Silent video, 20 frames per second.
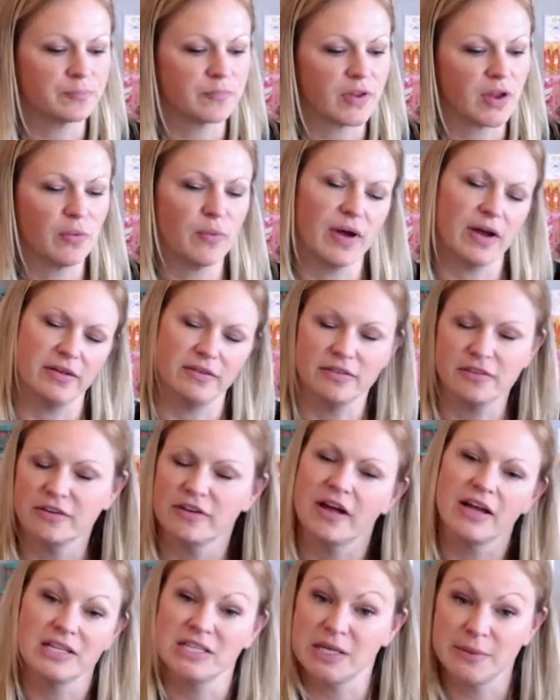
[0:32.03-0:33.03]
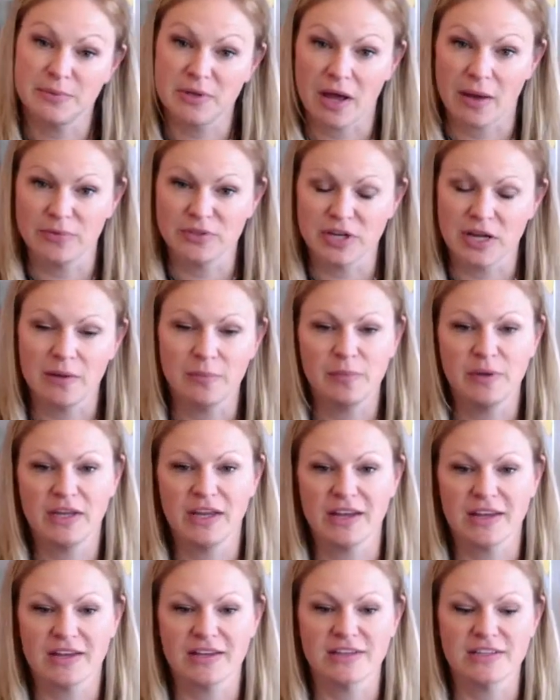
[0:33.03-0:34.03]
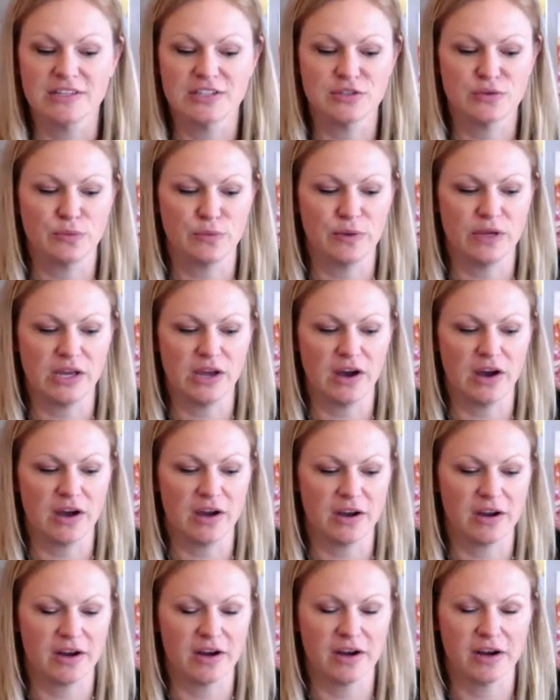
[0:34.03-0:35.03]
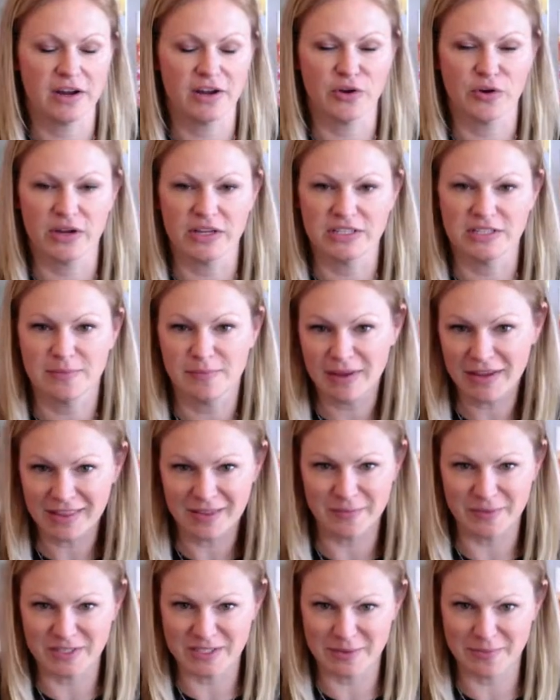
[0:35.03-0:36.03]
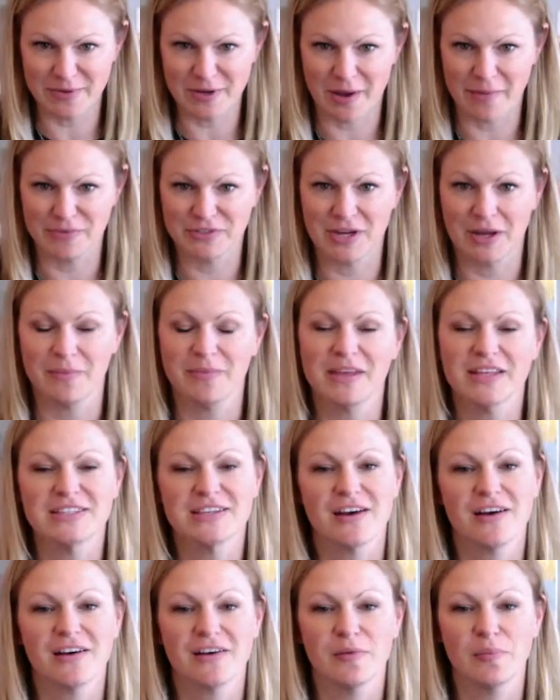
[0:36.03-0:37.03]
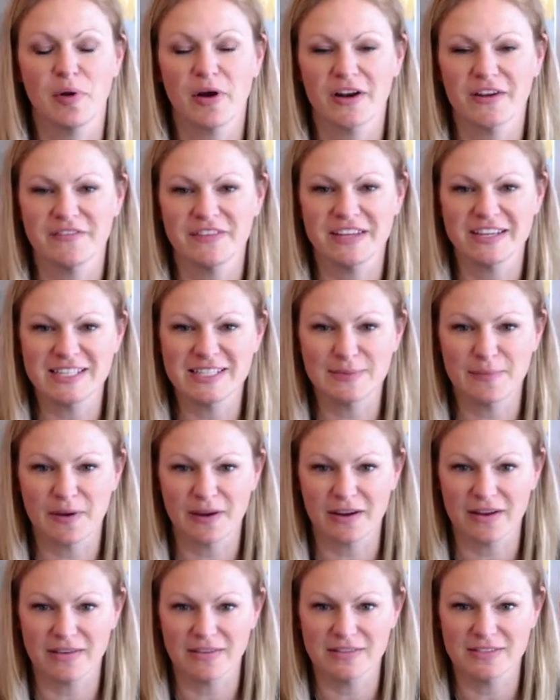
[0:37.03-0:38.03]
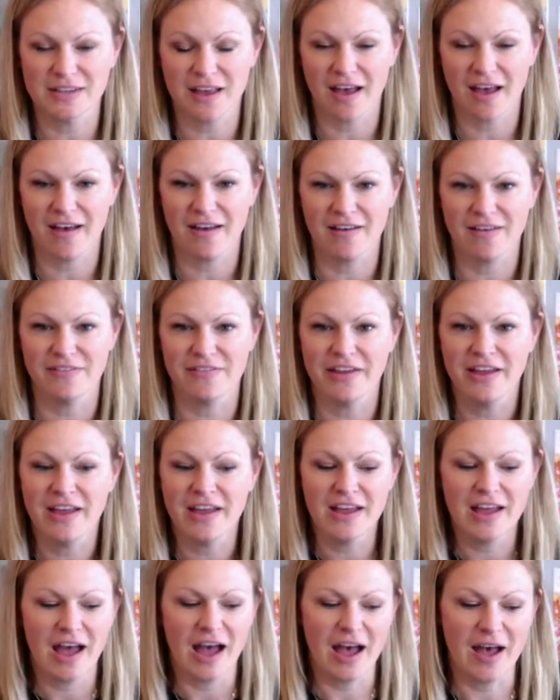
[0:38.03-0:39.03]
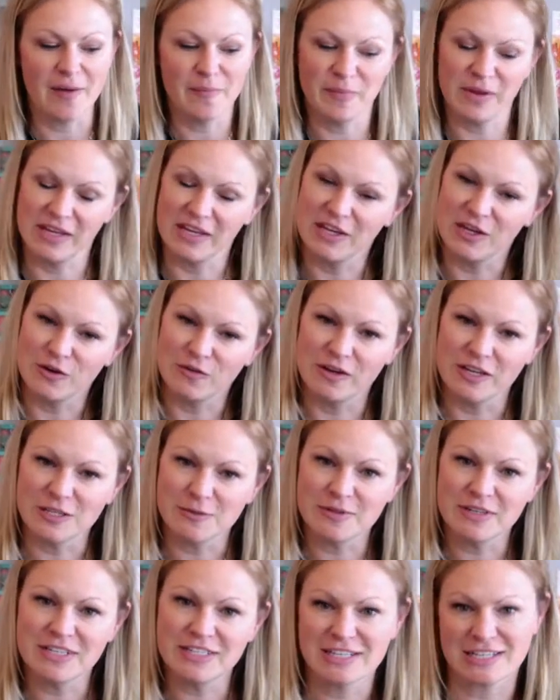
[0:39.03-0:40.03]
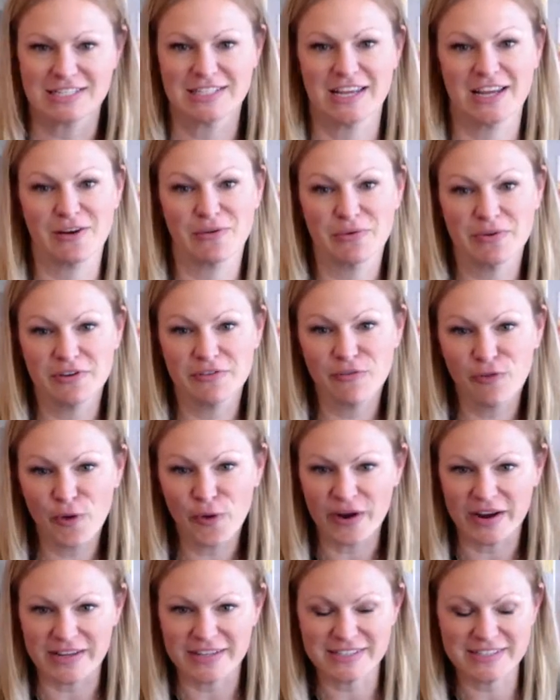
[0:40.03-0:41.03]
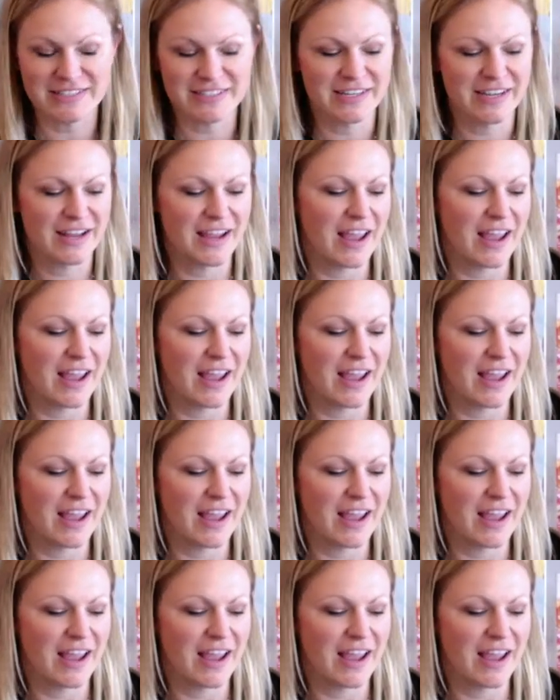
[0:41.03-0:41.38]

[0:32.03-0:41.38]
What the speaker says: Well, they're not in tip-top shape because we are going to make them in tip-top shape. That's all part of the experience of making arrangement just like a real florist.